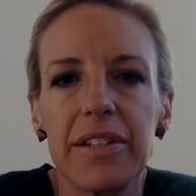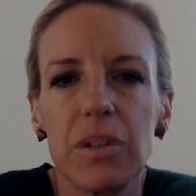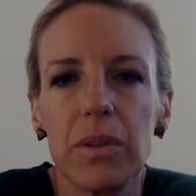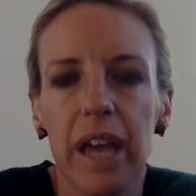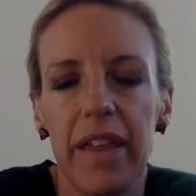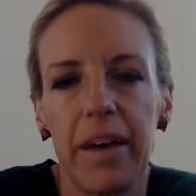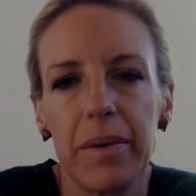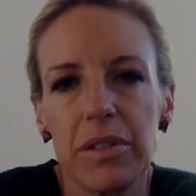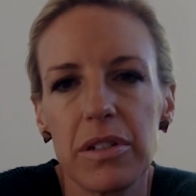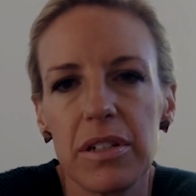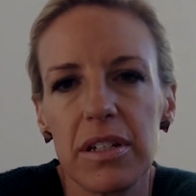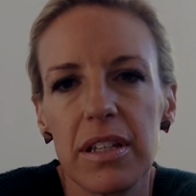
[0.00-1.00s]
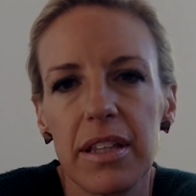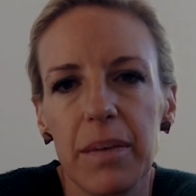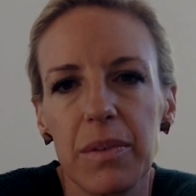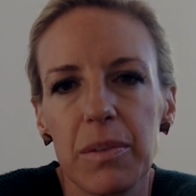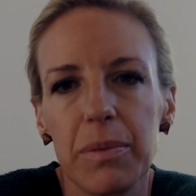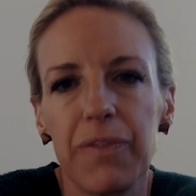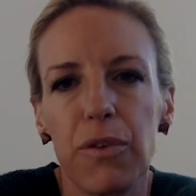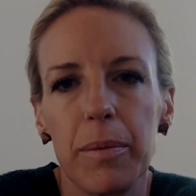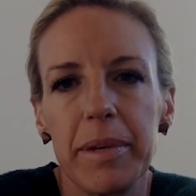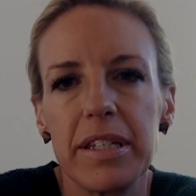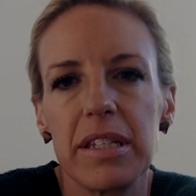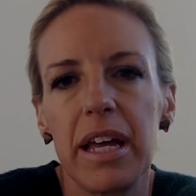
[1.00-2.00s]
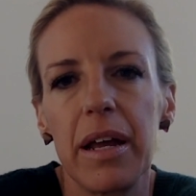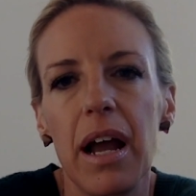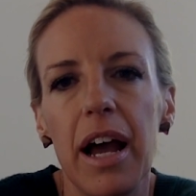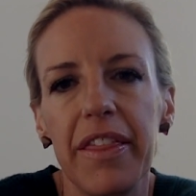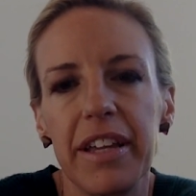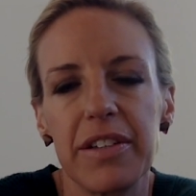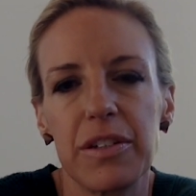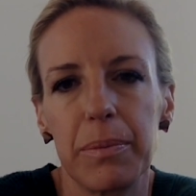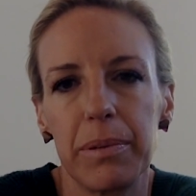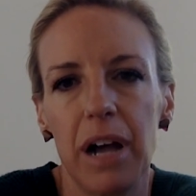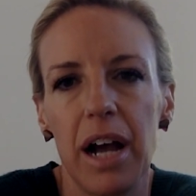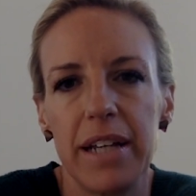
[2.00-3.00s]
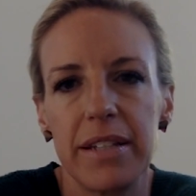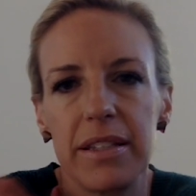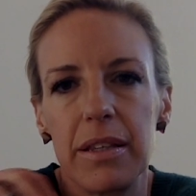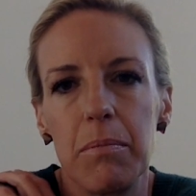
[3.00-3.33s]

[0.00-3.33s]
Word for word: So yeah, that was a that was a performance that I think surprised